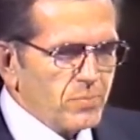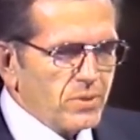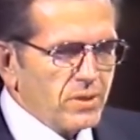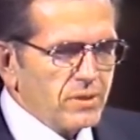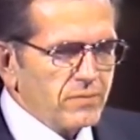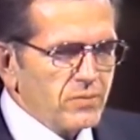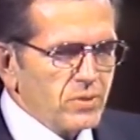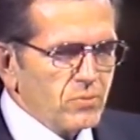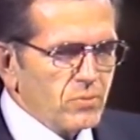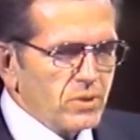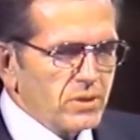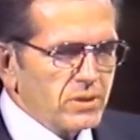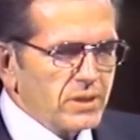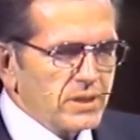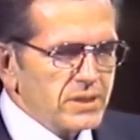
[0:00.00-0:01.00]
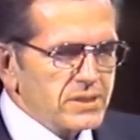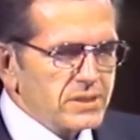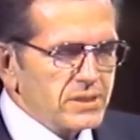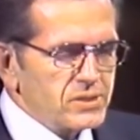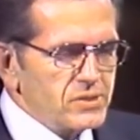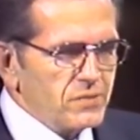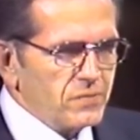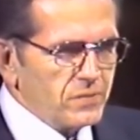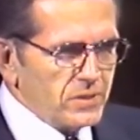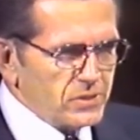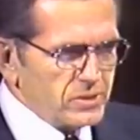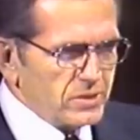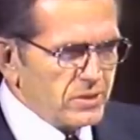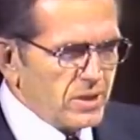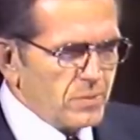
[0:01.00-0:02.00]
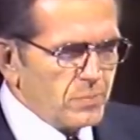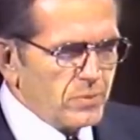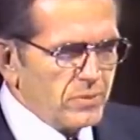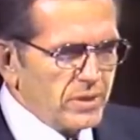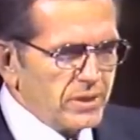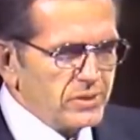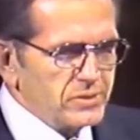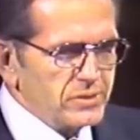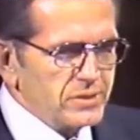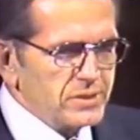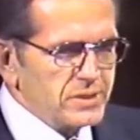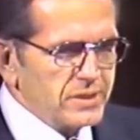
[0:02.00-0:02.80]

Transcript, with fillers: part of your work in such efficient operations,